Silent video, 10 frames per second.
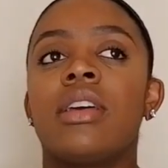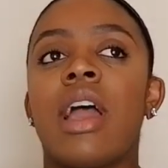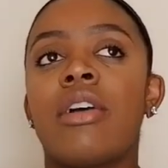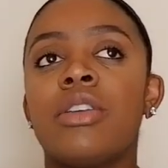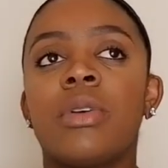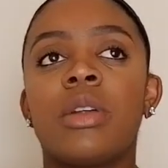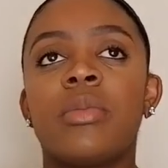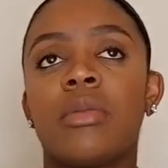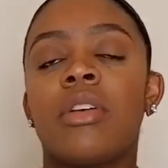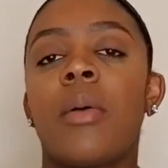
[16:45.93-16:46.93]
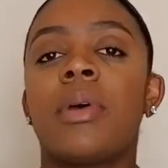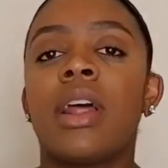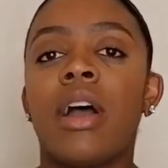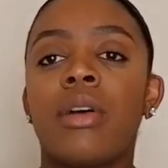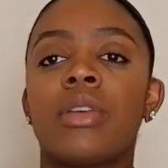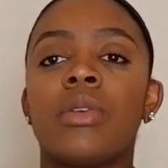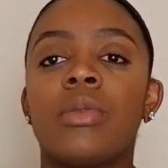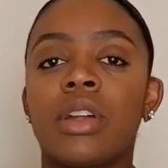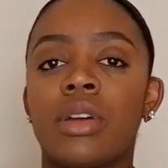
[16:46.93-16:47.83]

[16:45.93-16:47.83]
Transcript: how you want to be a mom and how you want